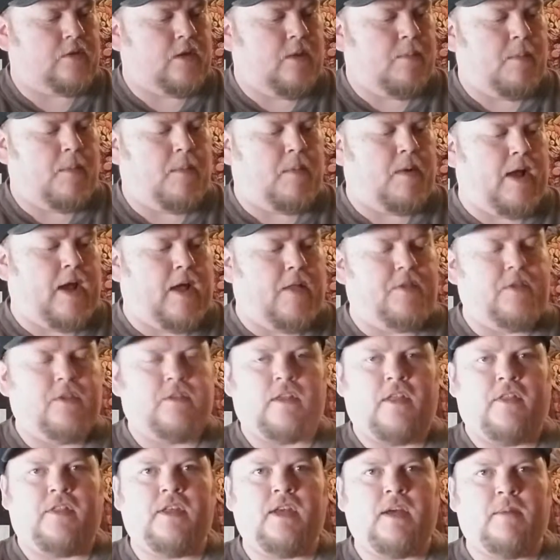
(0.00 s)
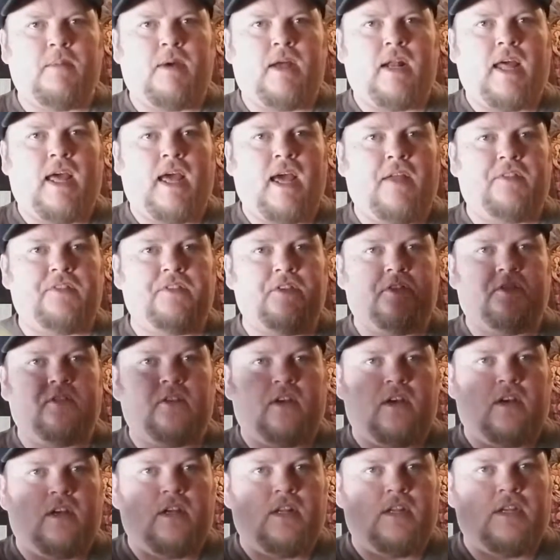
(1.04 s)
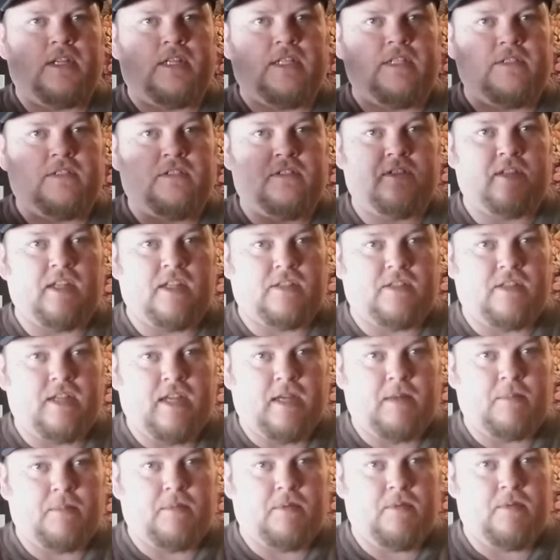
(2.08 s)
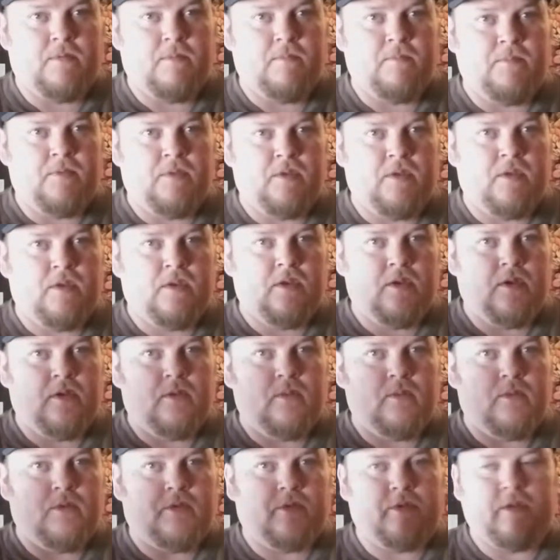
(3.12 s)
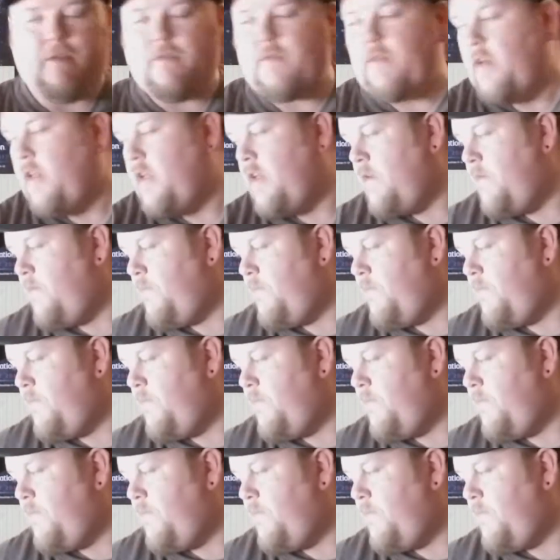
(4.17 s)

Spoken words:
I remember having this. I think I might have had this on cassette tape. It's really funny.